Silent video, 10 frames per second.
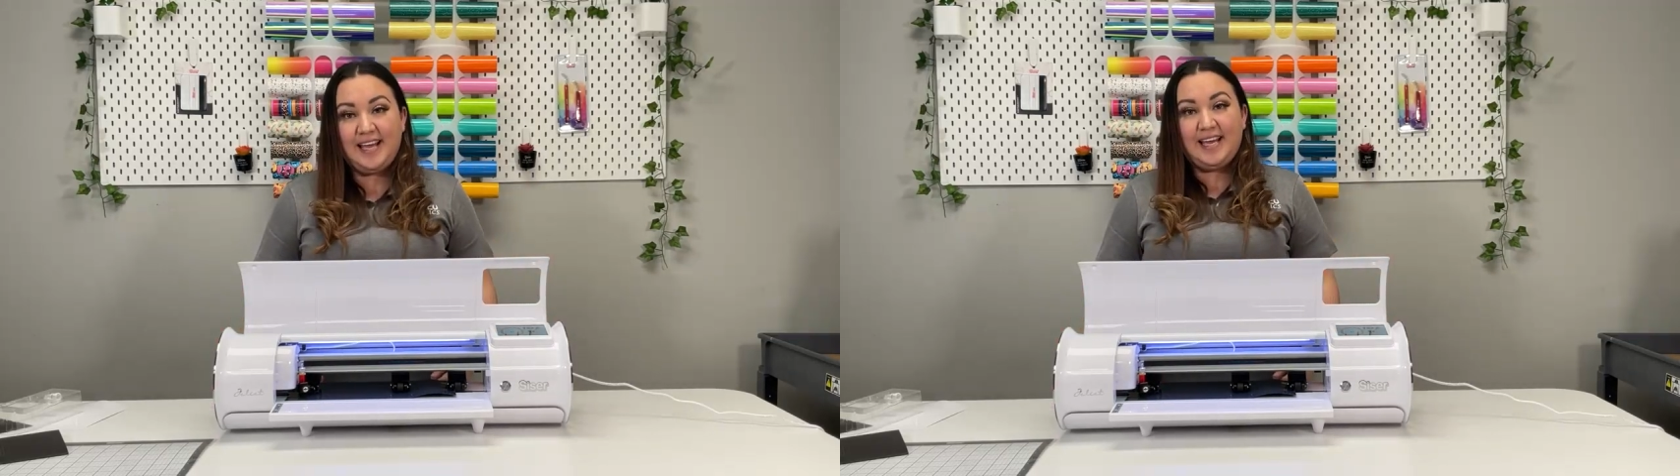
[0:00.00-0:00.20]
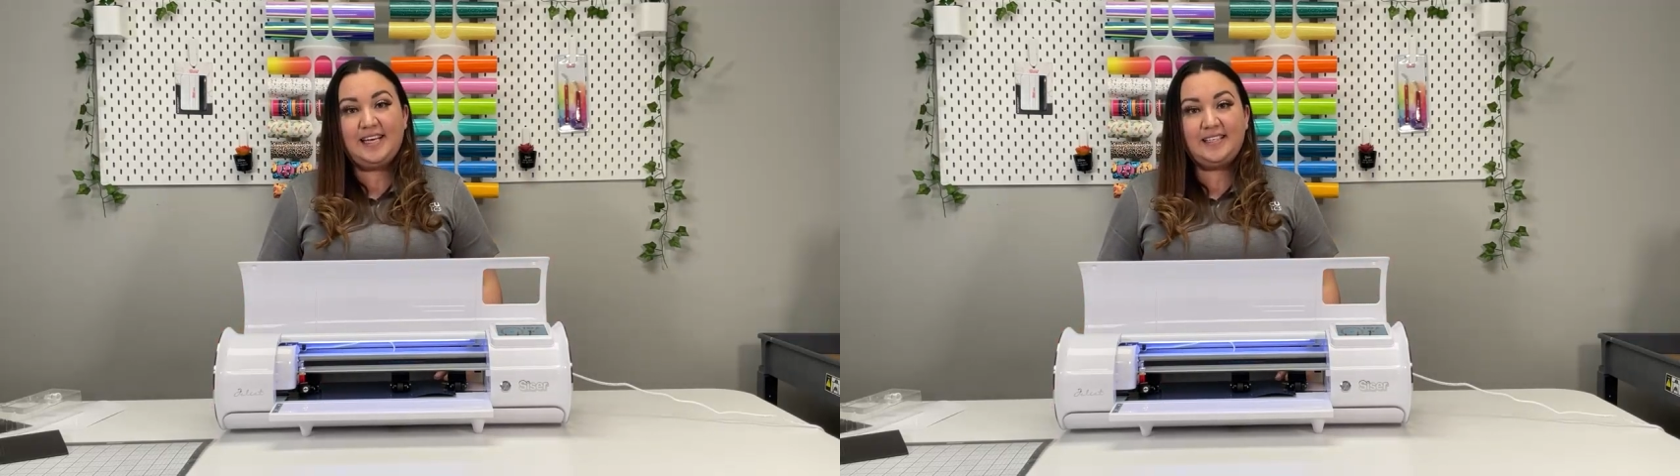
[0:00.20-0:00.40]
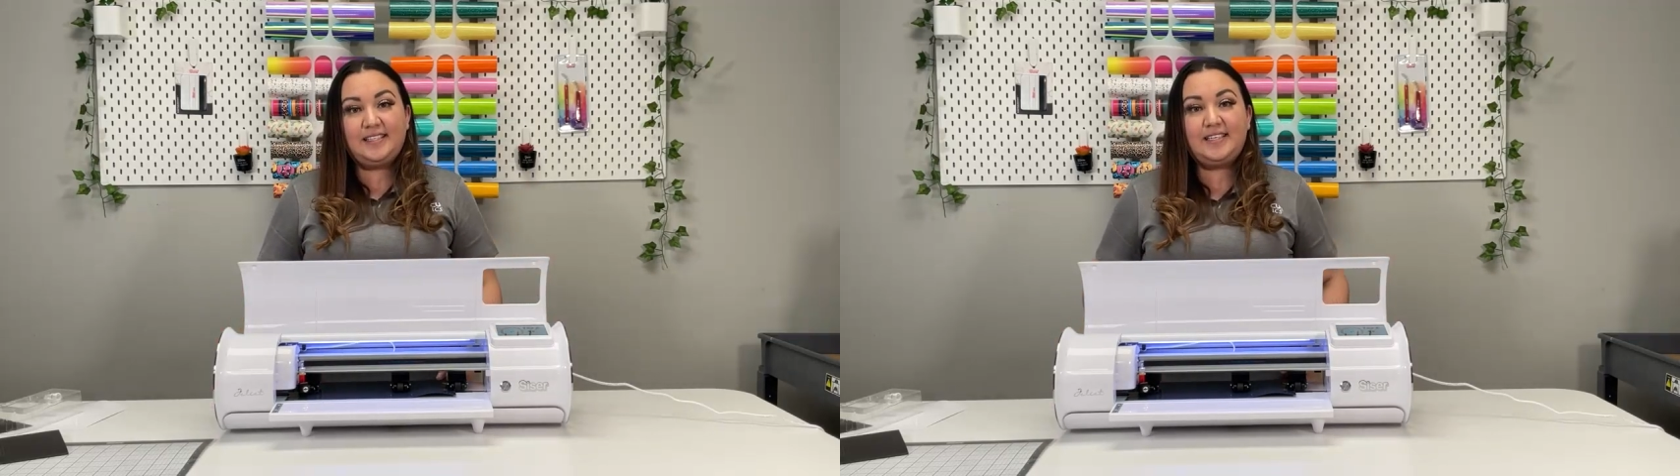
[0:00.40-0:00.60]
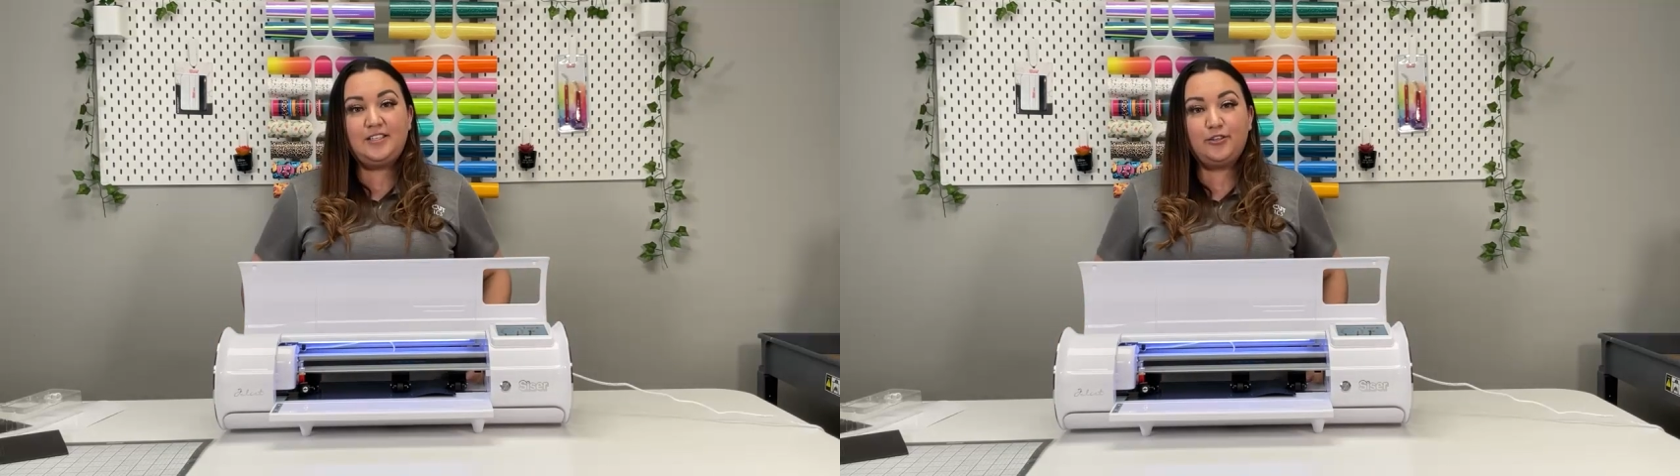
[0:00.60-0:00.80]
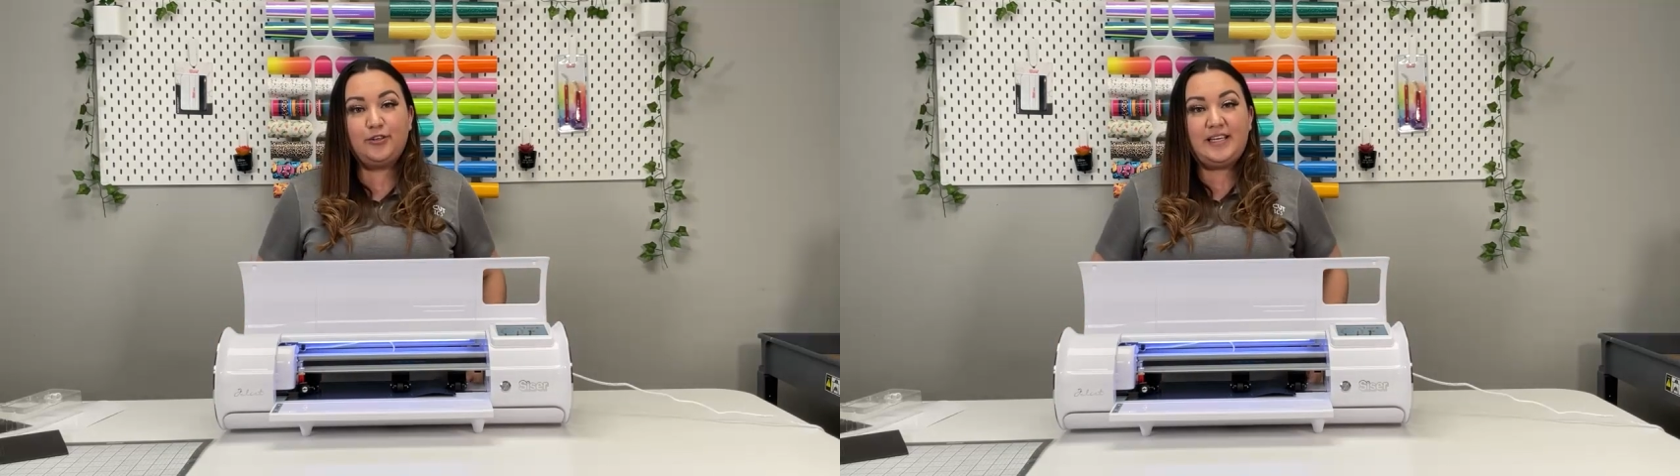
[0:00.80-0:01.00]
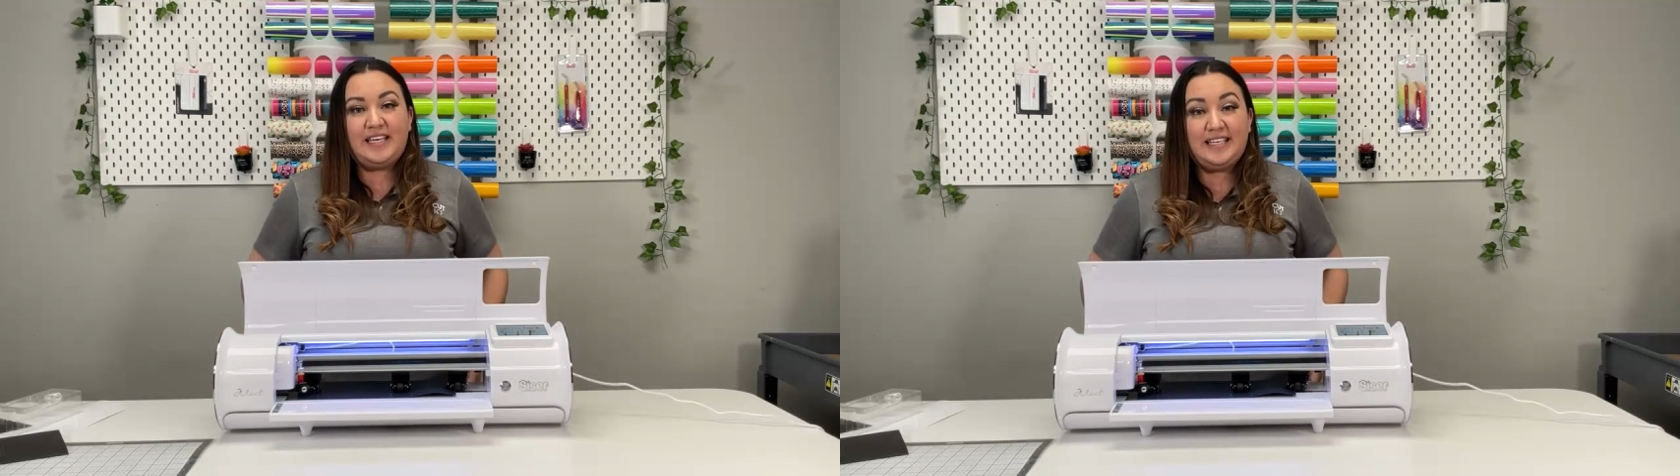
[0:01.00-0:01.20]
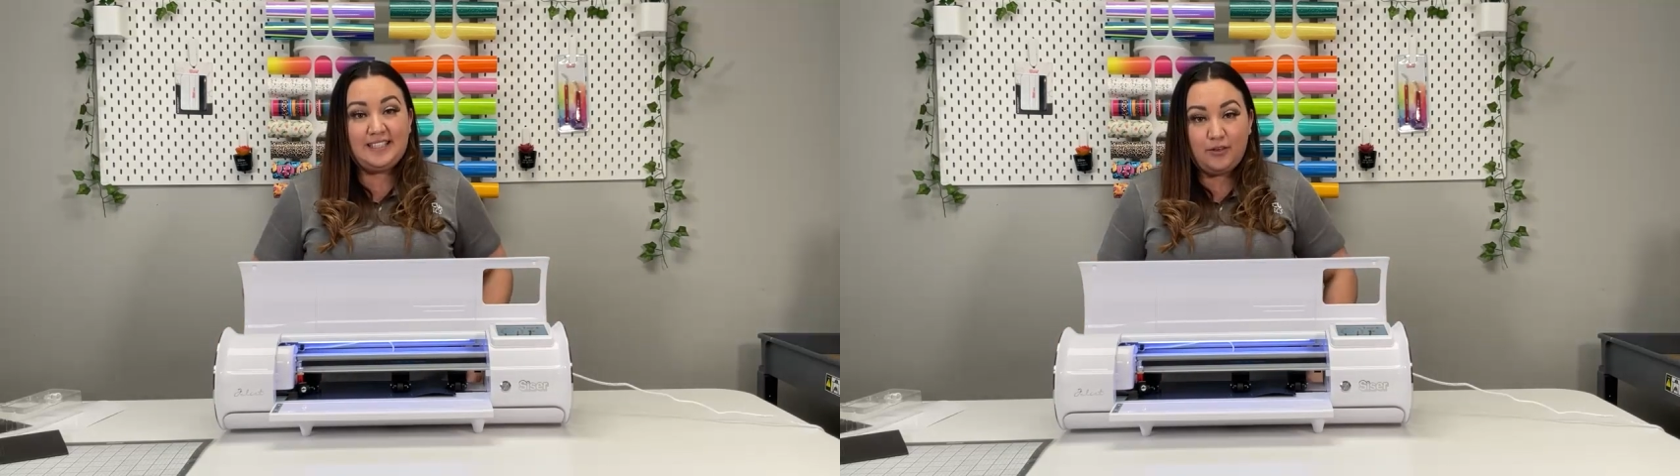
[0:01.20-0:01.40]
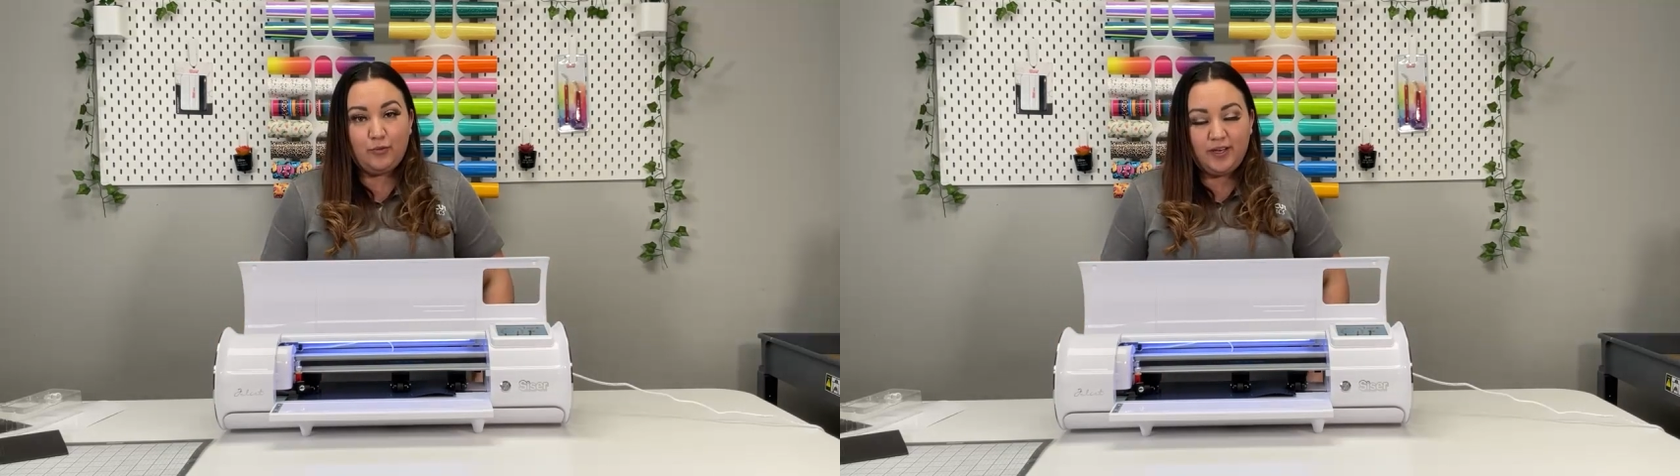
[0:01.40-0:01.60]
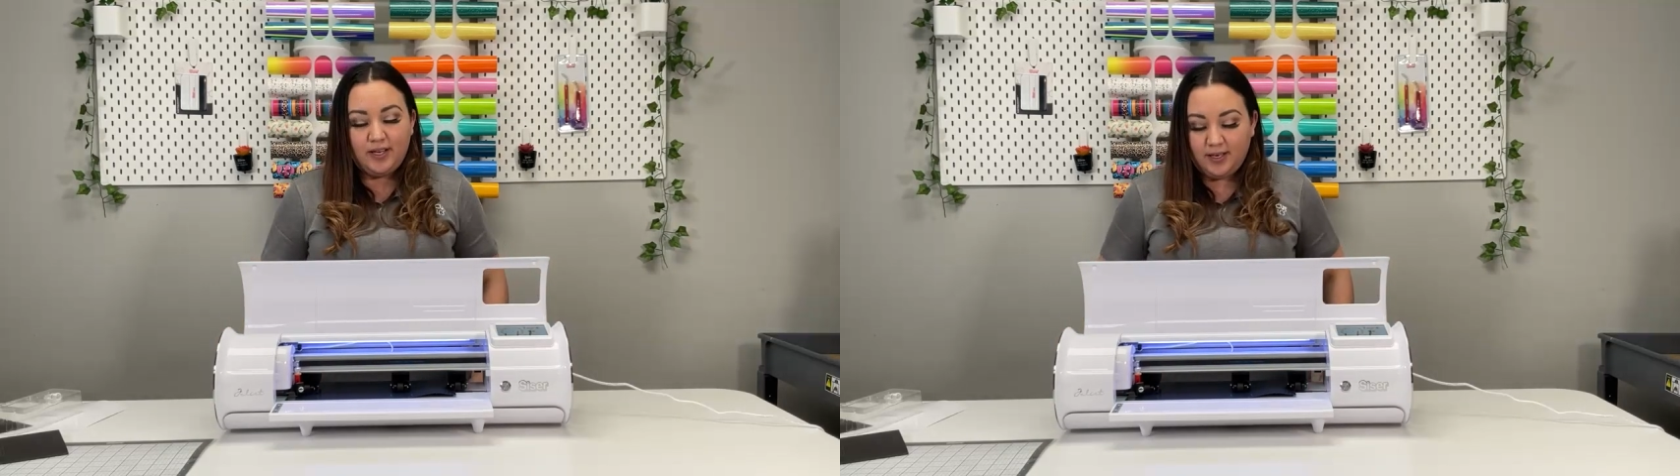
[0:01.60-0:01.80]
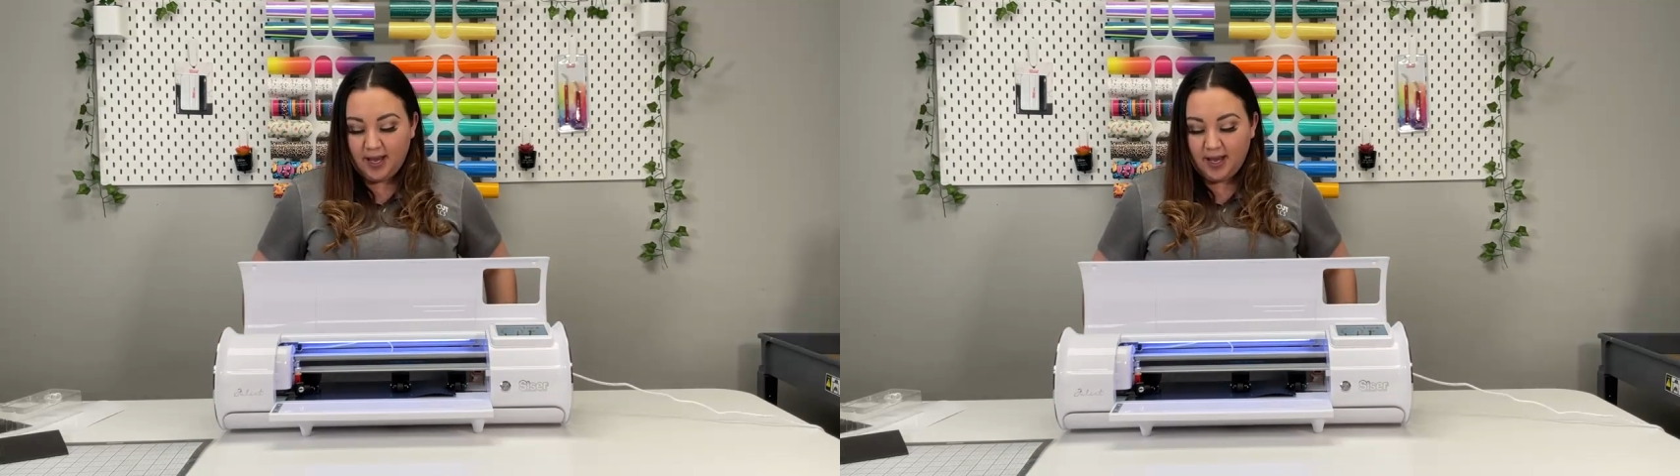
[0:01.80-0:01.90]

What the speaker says: is SISER Easy Weed.